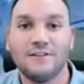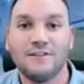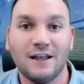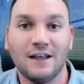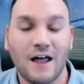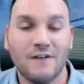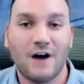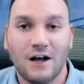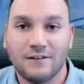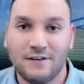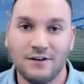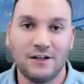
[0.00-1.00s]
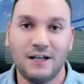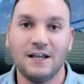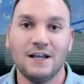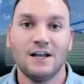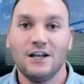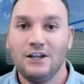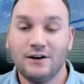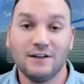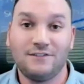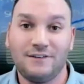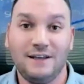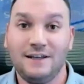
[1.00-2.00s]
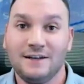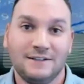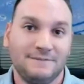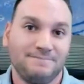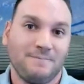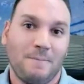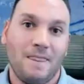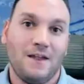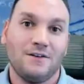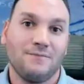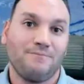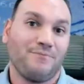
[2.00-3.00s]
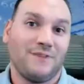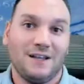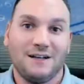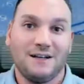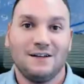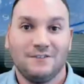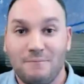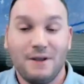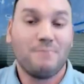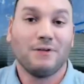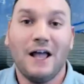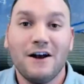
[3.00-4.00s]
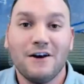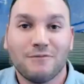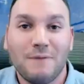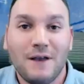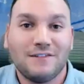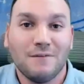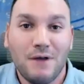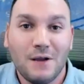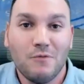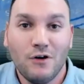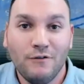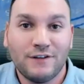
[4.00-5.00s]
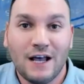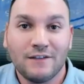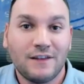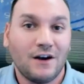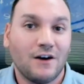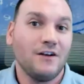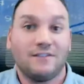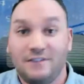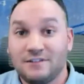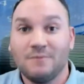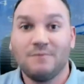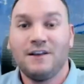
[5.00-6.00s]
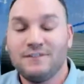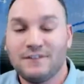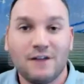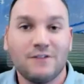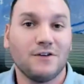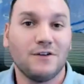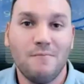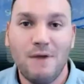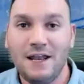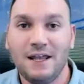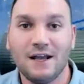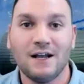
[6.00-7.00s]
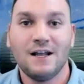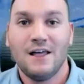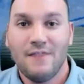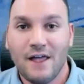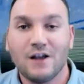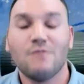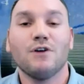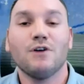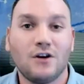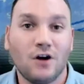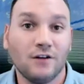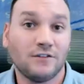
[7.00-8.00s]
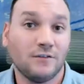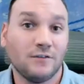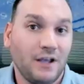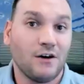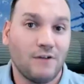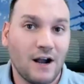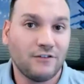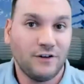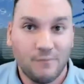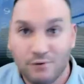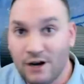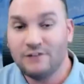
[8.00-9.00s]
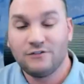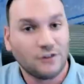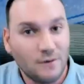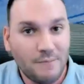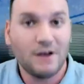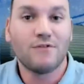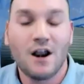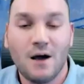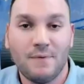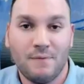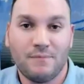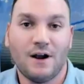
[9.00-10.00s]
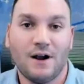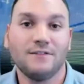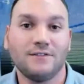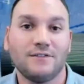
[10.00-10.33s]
a lot of volatility. You can see, some big players make some big moves out there. You can see some things out there in the media that can really cause a big correction in price or a big run up in price.